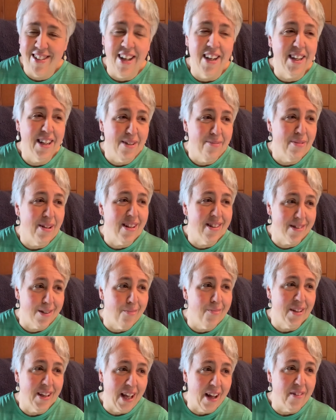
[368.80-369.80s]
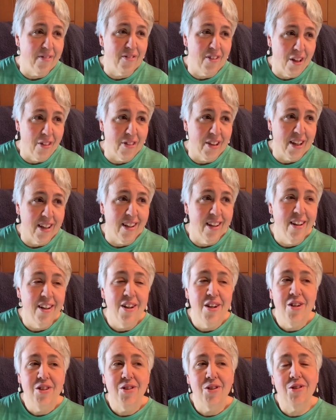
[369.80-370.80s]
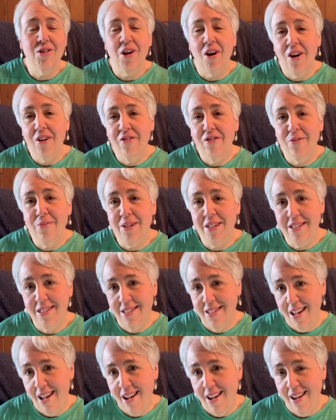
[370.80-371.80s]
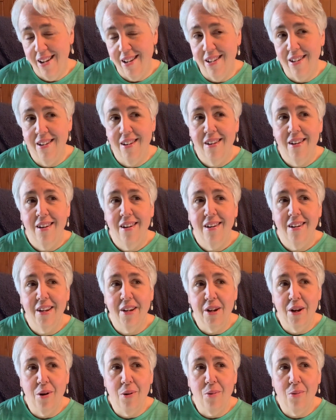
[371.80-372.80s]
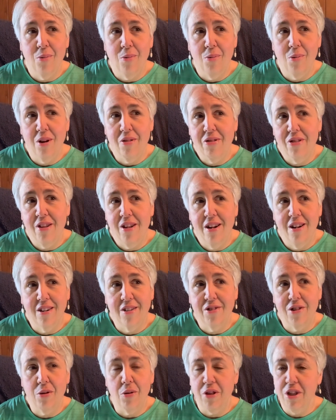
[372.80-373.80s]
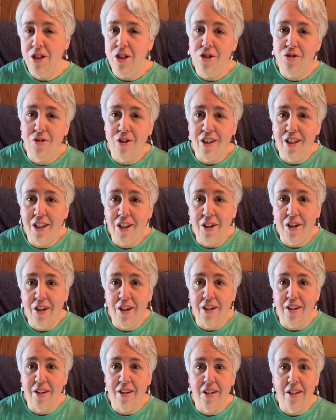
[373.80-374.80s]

I can make something out of nothing. So it's hard for me to say, you know, what, you know, oh, this is really good.